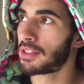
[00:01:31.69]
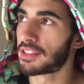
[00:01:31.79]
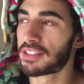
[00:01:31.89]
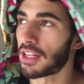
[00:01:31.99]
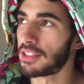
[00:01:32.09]
The
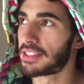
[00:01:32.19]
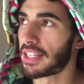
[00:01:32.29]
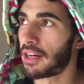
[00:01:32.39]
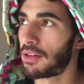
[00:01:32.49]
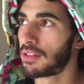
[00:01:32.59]
sun's
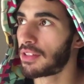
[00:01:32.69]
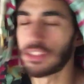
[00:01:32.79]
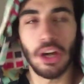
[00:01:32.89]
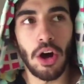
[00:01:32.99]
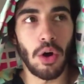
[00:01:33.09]
out.
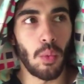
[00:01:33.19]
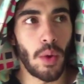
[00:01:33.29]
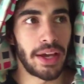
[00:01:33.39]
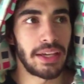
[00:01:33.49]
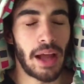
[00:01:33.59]
It's all
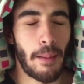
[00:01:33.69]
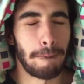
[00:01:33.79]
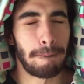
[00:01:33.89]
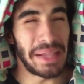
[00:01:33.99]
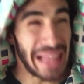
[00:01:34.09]
white.
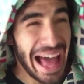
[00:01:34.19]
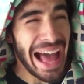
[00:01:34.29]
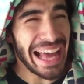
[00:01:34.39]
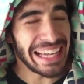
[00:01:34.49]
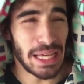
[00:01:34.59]
I'm
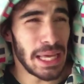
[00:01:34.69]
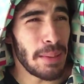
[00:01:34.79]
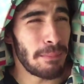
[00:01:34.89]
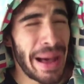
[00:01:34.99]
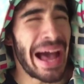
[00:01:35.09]

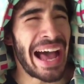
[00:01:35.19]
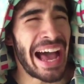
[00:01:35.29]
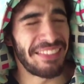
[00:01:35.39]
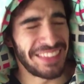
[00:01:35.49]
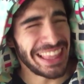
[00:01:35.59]
blinded by the